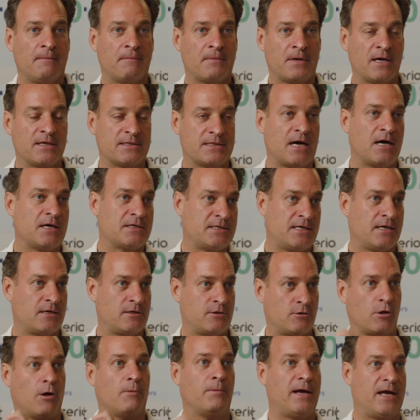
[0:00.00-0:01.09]
Because I was a
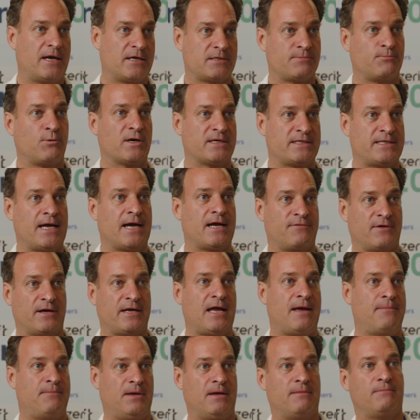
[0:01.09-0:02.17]
global head of sport tech for
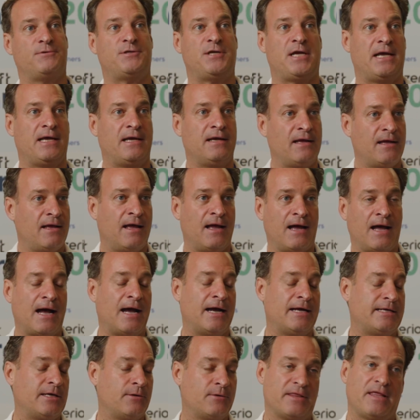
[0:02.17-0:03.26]
KPMG,
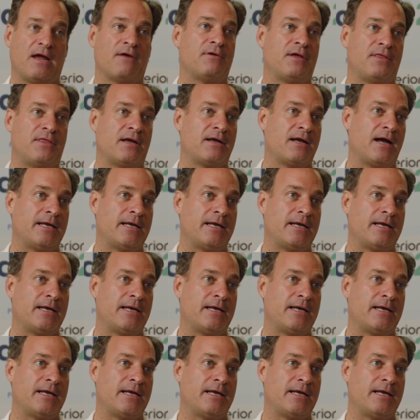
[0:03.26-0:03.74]
I deal with everything.